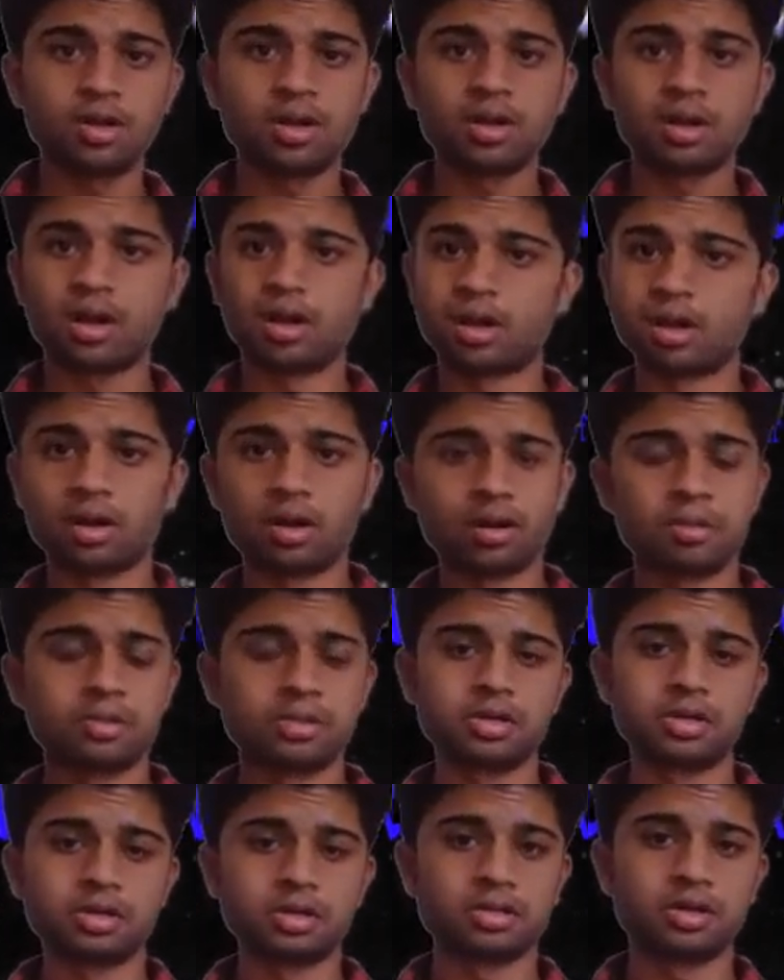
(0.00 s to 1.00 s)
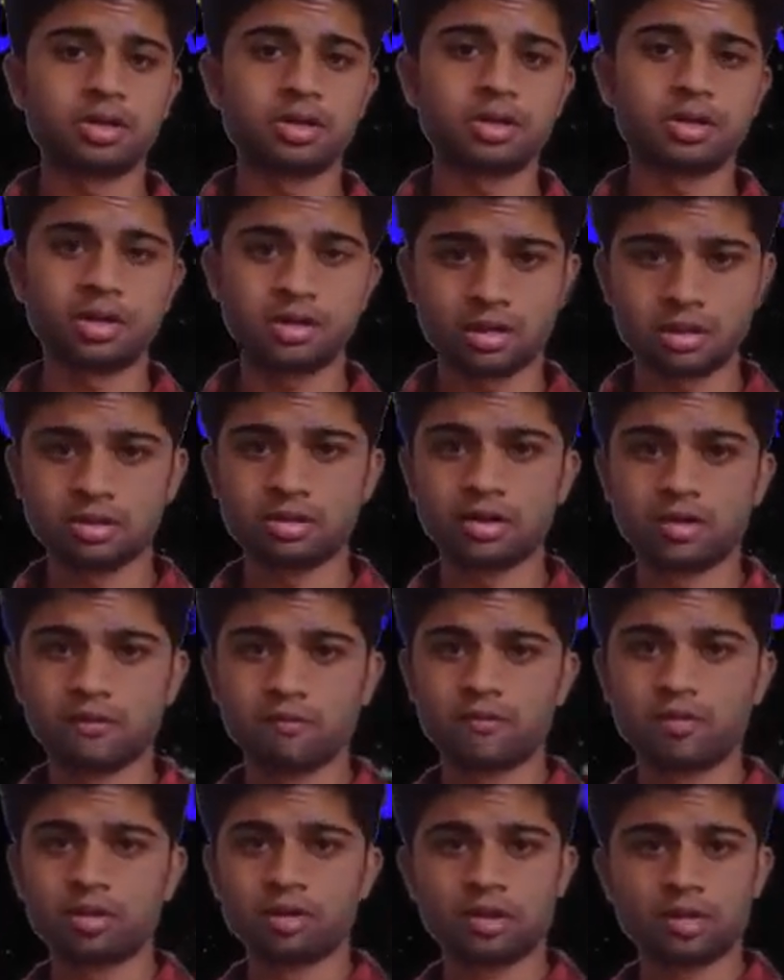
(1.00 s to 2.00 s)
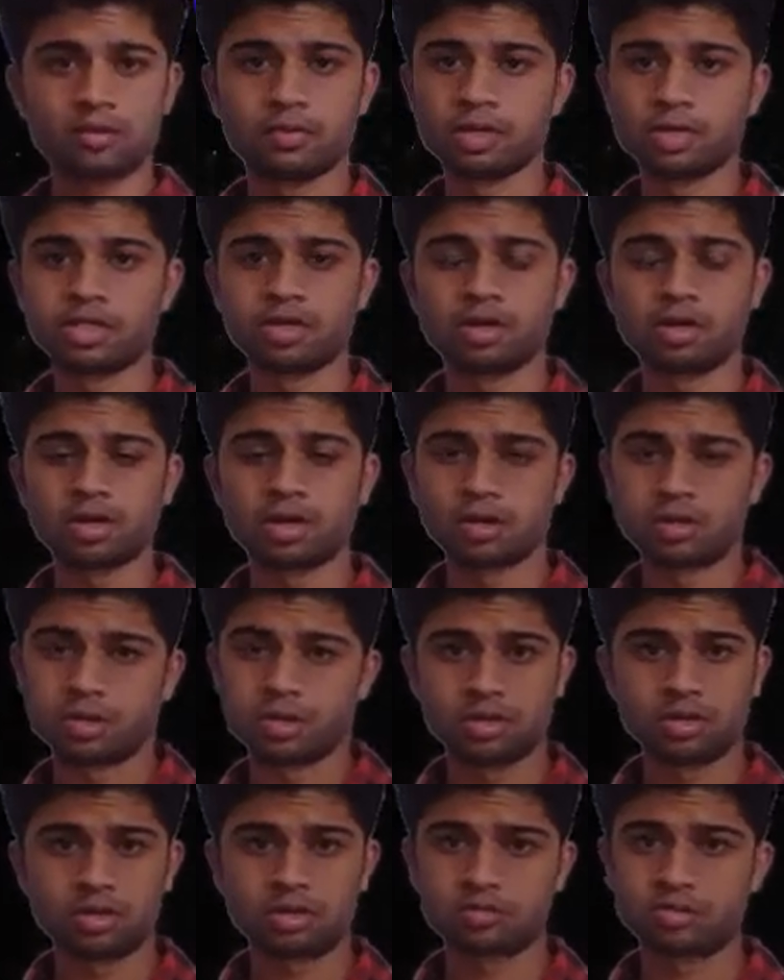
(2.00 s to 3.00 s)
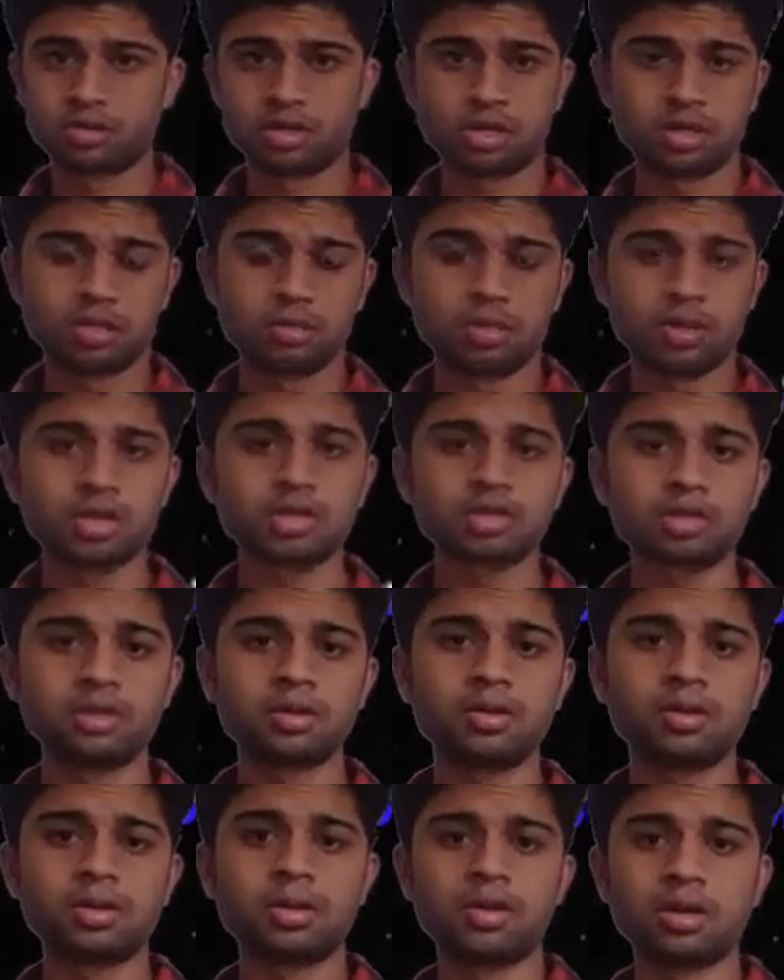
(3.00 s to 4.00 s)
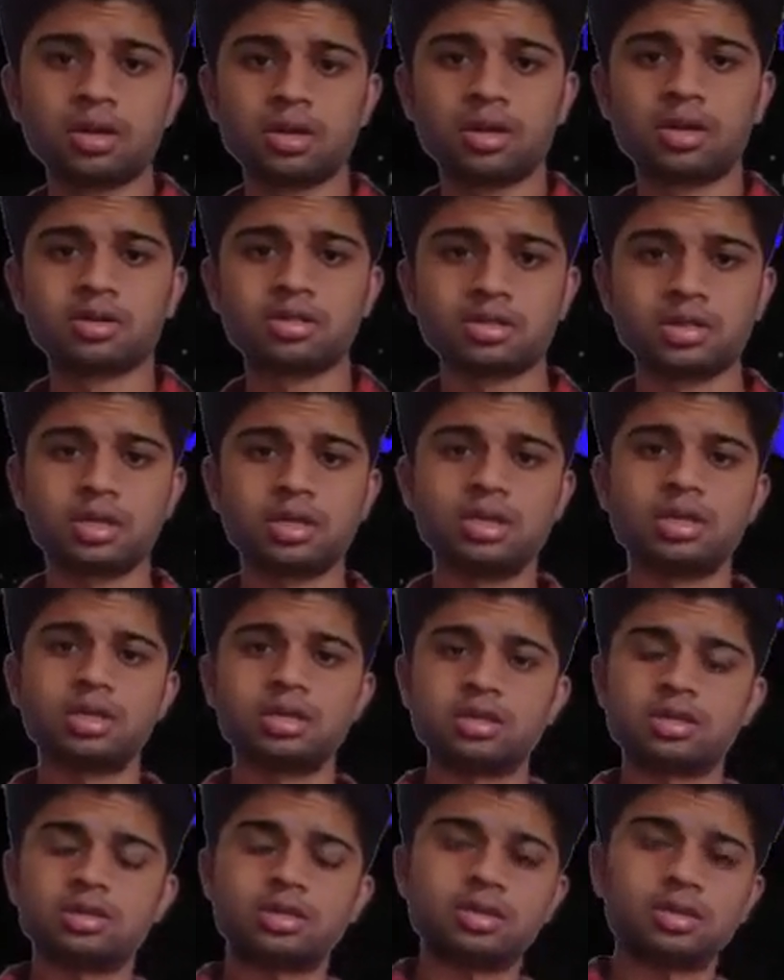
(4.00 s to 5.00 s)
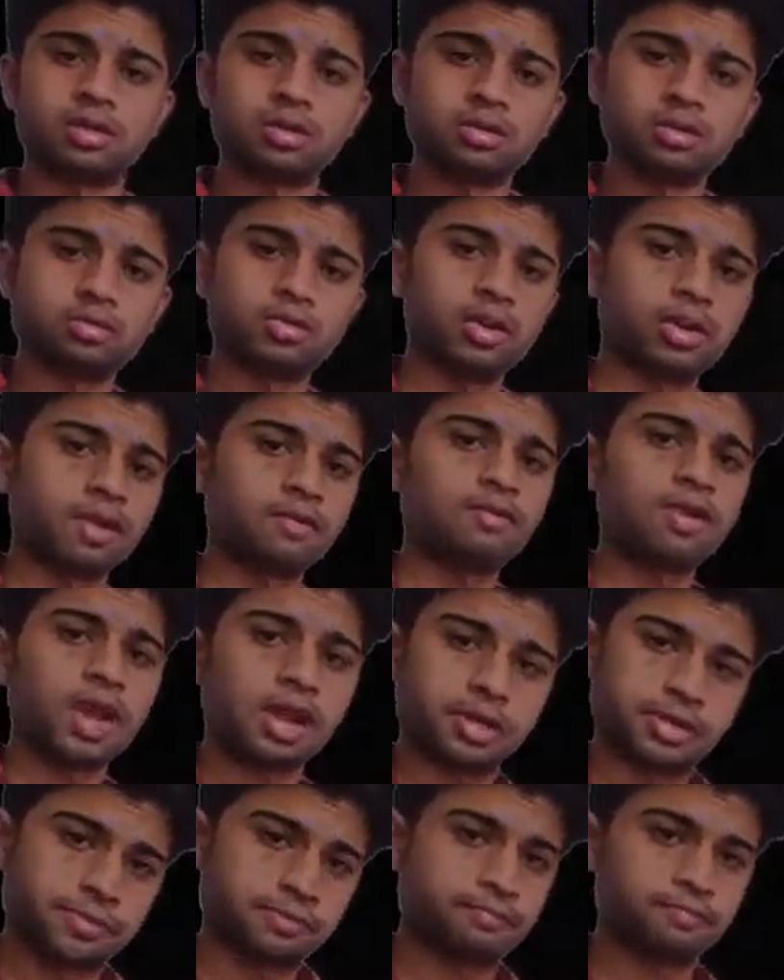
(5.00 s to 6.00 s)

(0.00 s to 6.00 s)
and r represents the radius of the spherical mass, and c is the speed of light.